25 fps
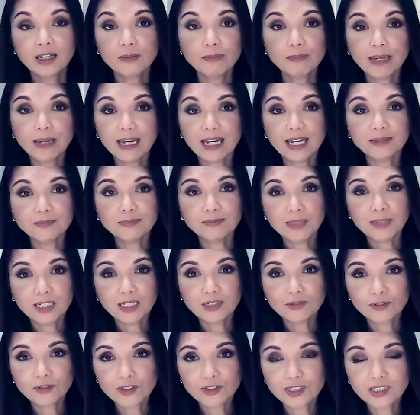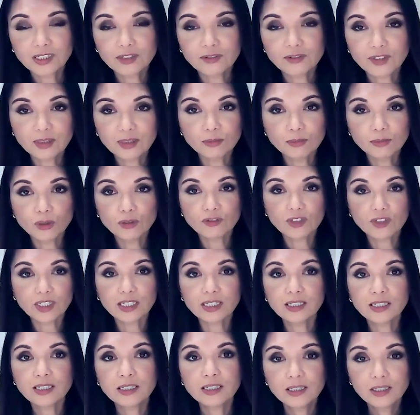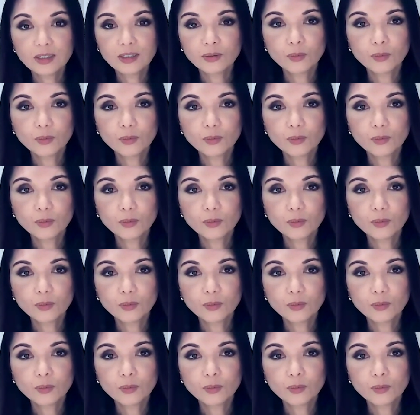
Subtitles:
bad made for TV movie